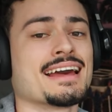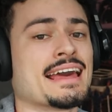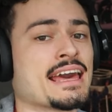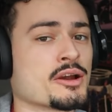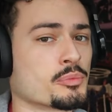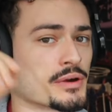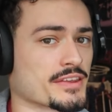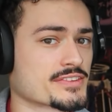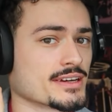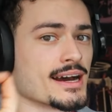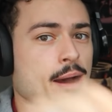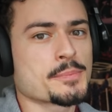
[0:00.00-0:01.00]
Hey, what
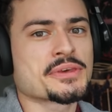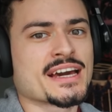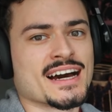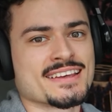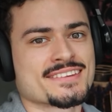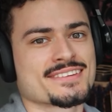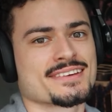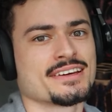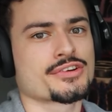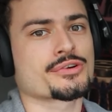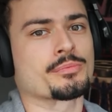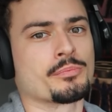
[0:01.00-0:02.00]
is up you guys?
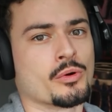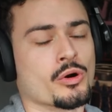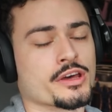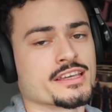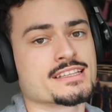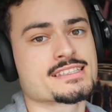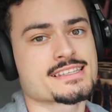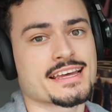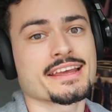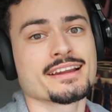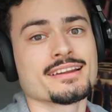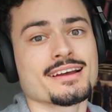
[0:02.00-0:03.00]
It is your boy
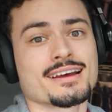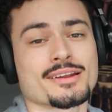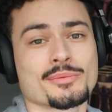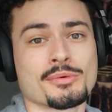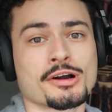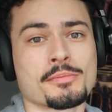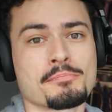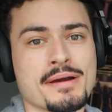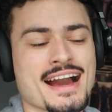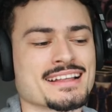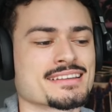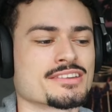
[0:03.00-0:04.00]
Insanian, and welcome
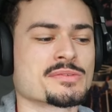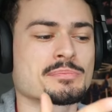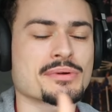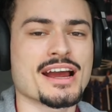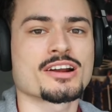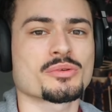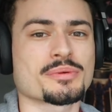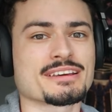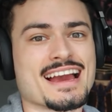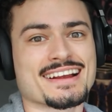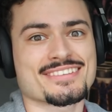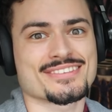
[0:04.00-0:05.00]
back to this brand new
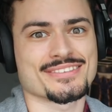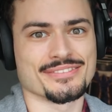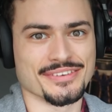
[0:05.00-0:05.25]
reaction